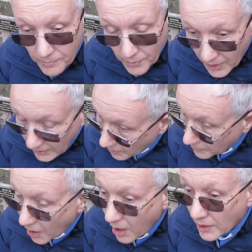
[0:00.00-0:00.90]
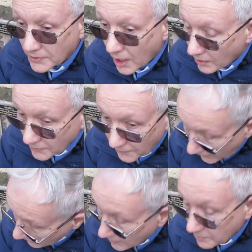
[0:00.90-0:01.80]
Bring them, Lord,
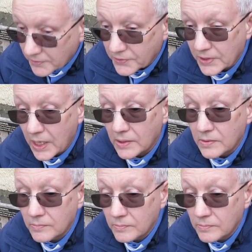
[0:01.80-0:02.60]
convict them of sin,